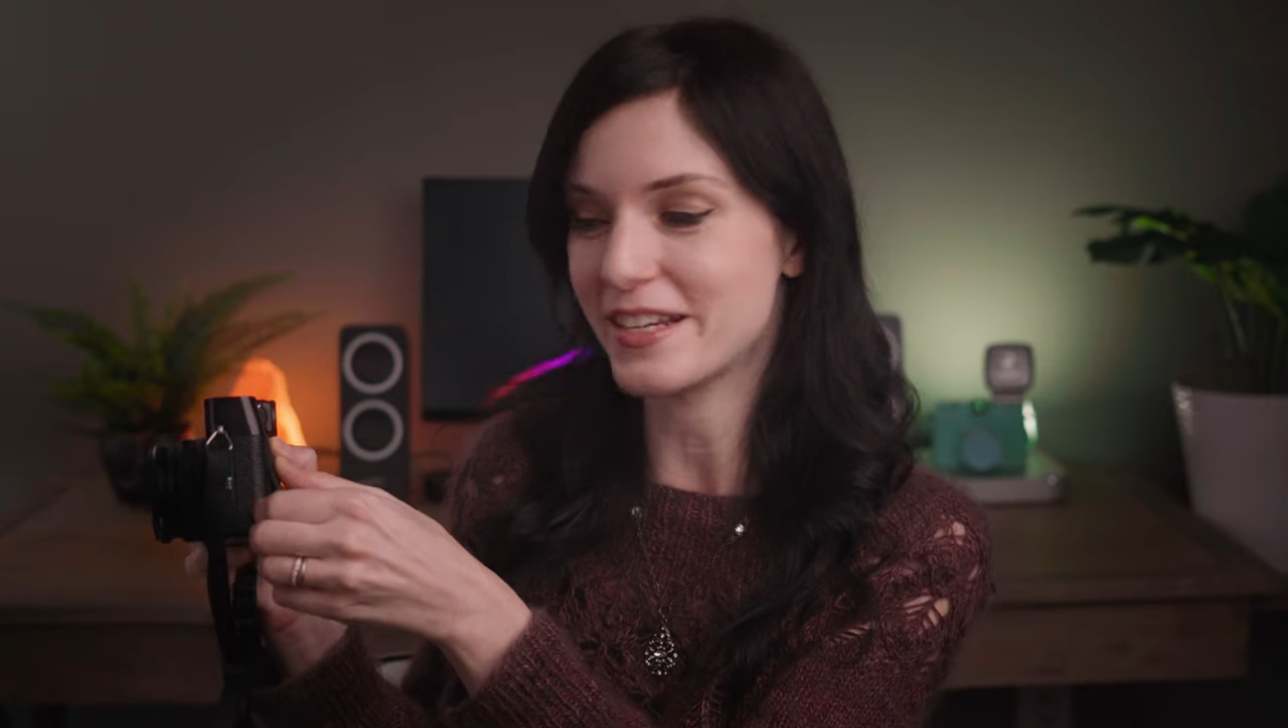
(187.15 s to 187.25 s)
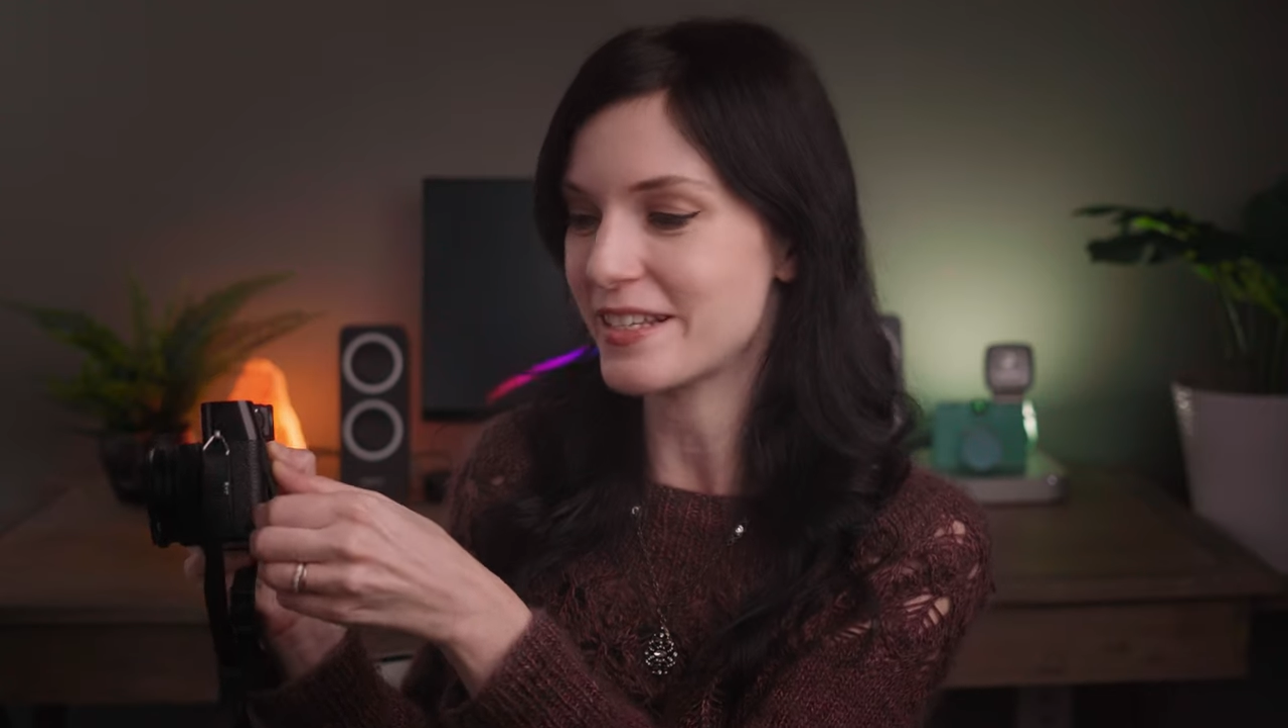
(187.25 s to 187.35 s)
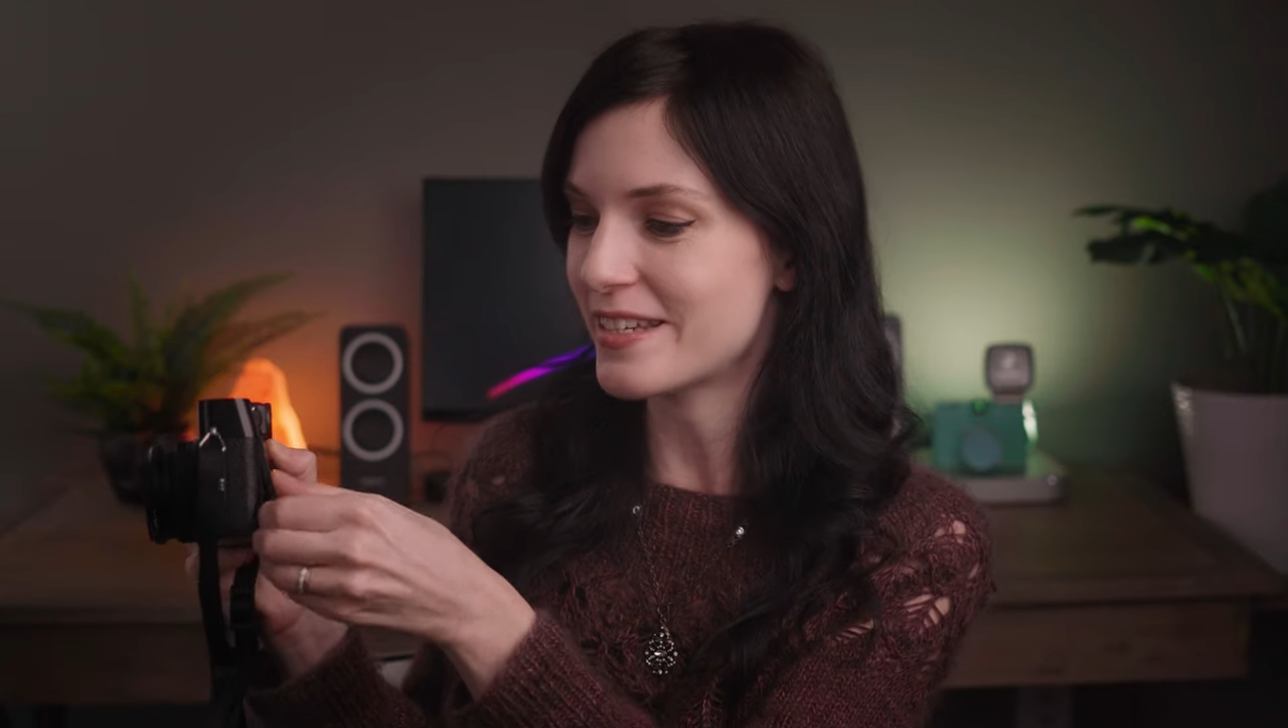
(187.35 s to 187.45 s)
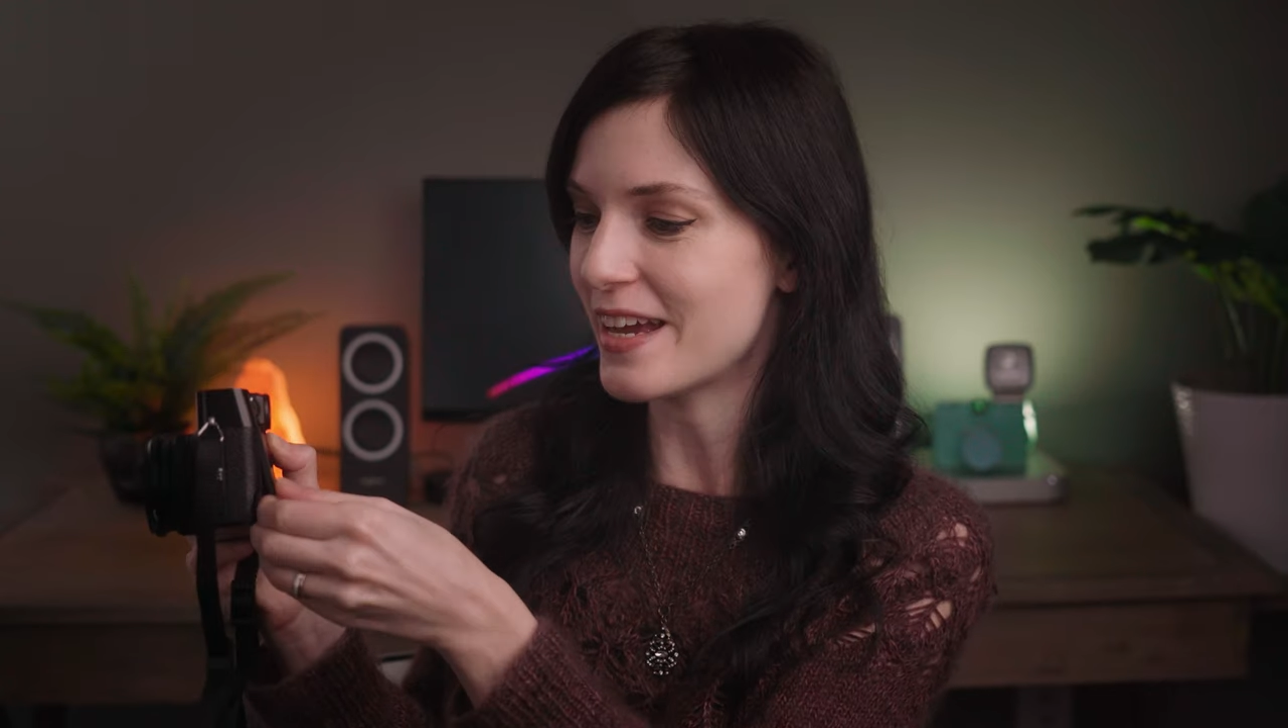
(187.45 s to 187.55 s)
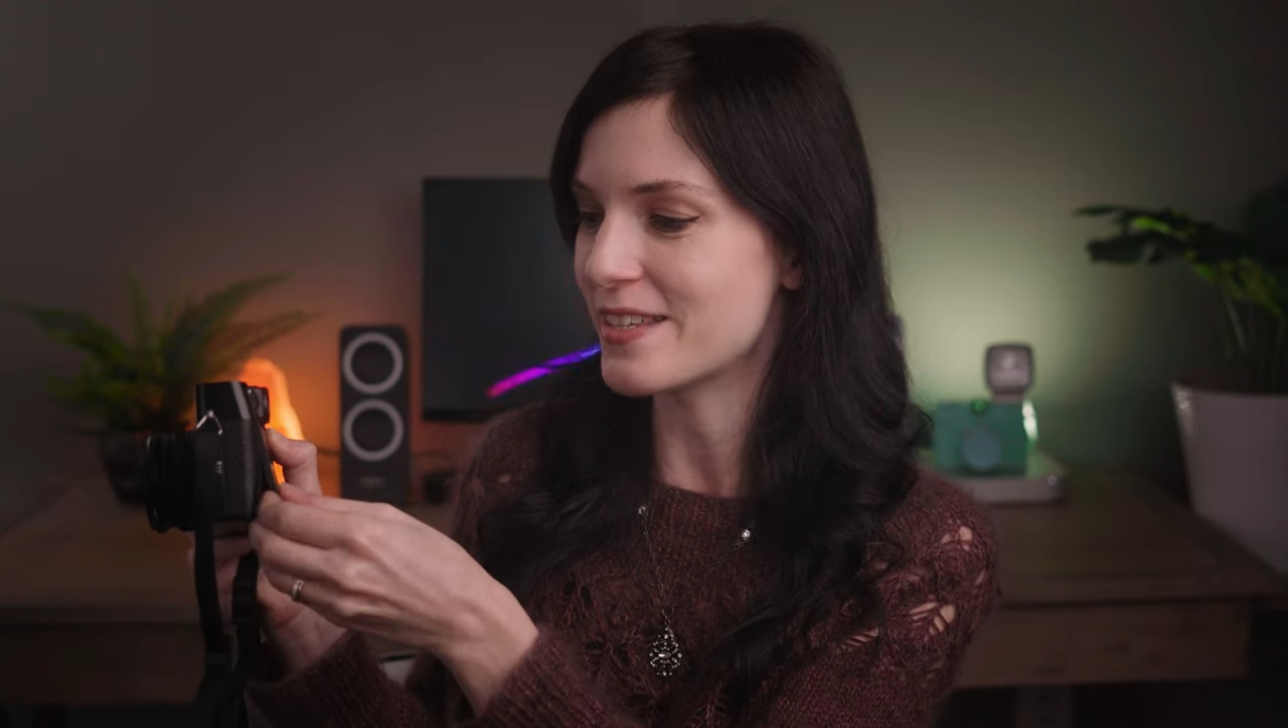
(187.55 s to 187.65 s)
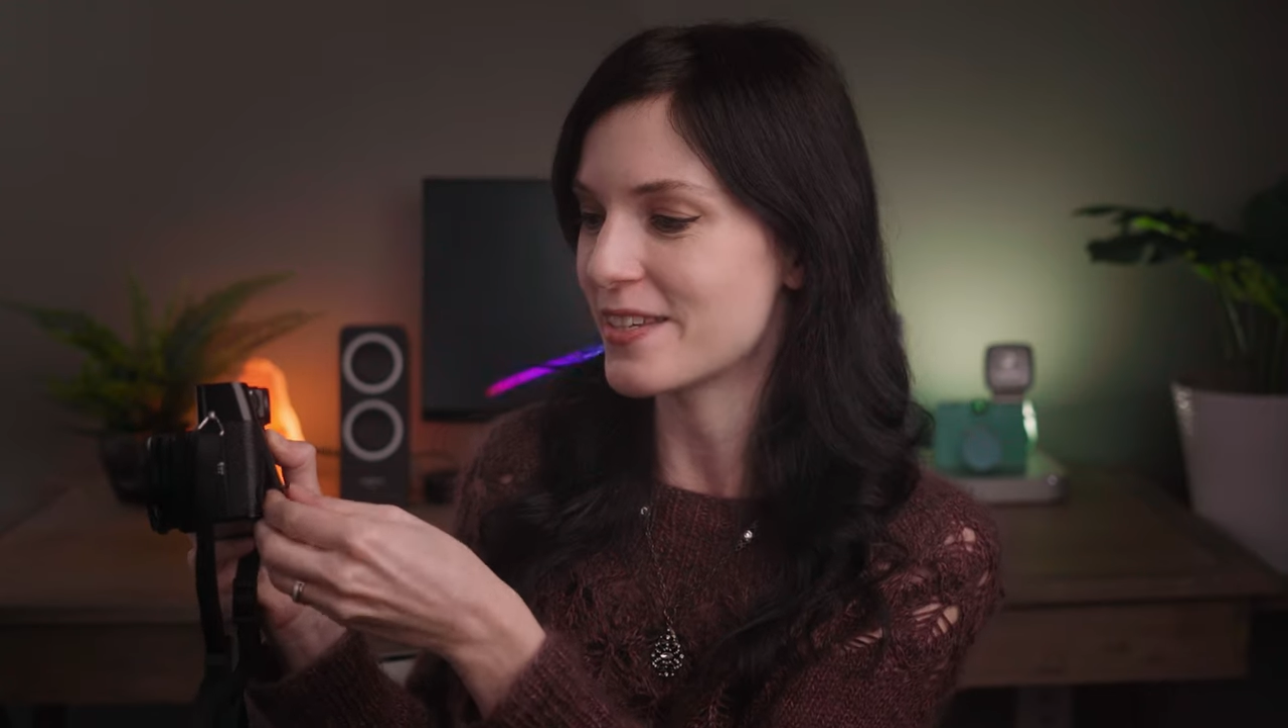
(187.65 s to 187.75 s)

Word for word: instead,